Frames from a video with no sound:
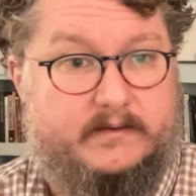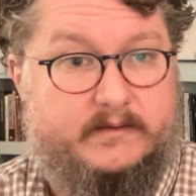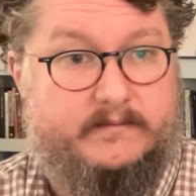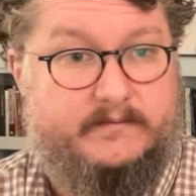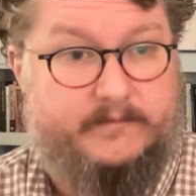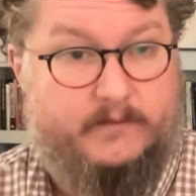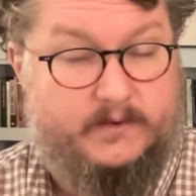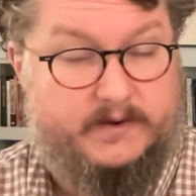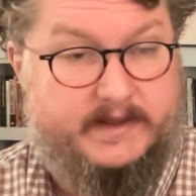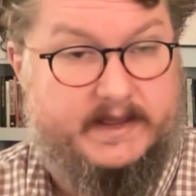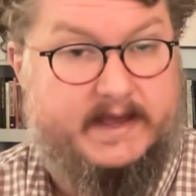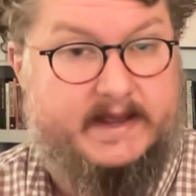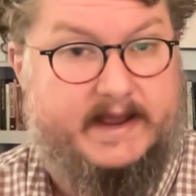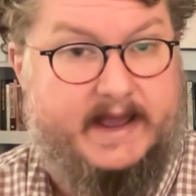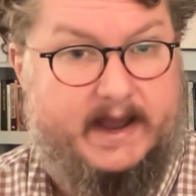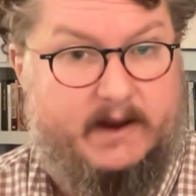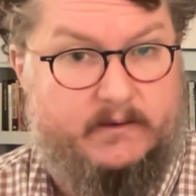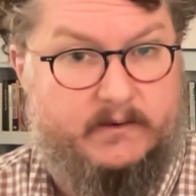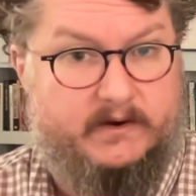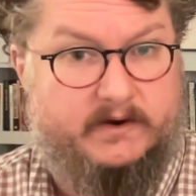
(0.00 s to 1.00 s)
48
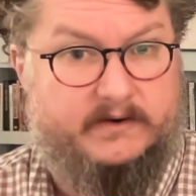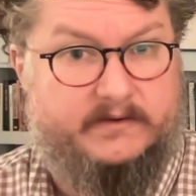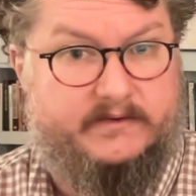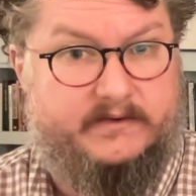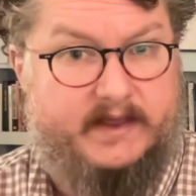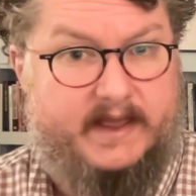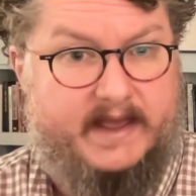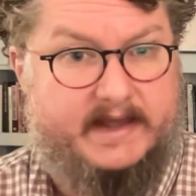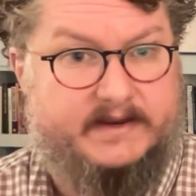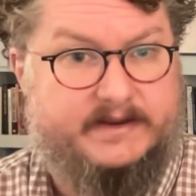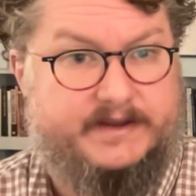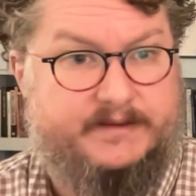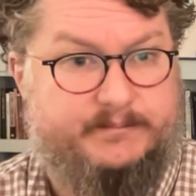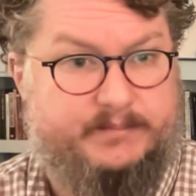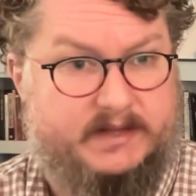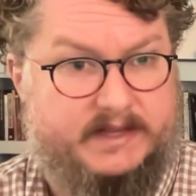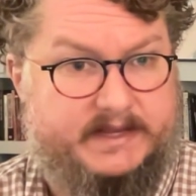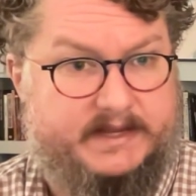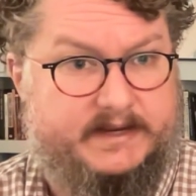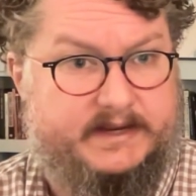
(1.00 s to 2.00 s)
hours and
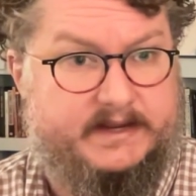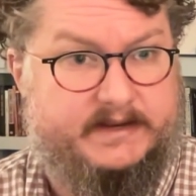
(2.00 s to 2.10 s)
complete